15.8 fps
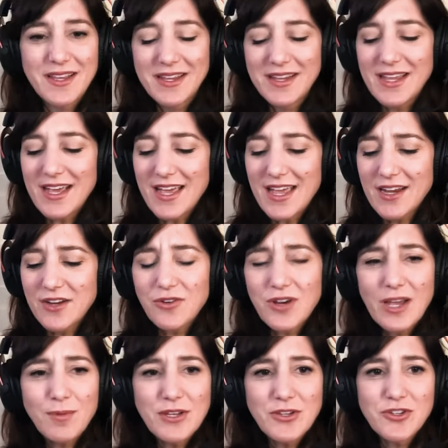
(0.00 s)
Yeah, Andrew,
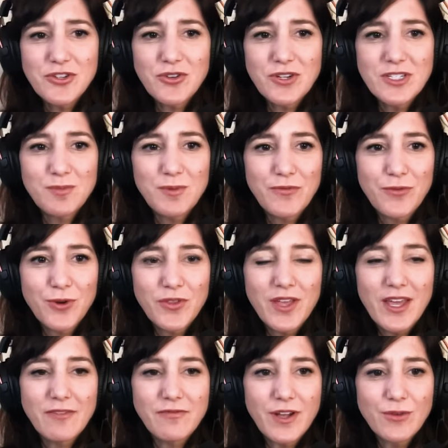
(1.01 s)
how about you join us before
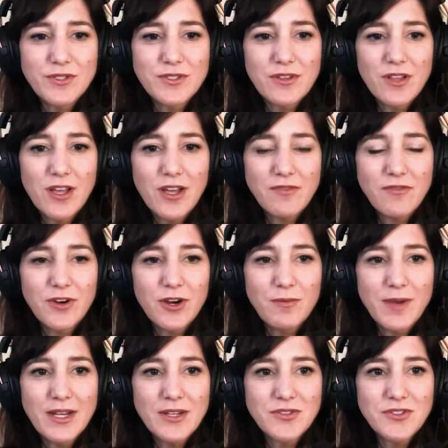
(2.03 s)
that? Follow us along for
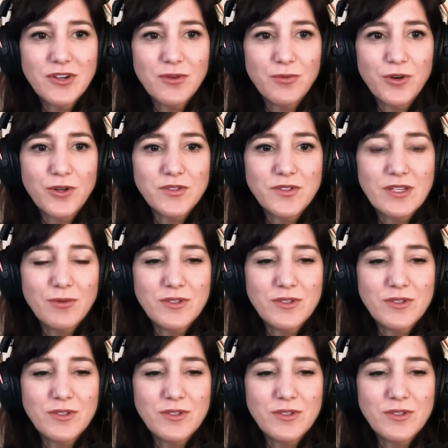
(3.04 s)
our milestone awards.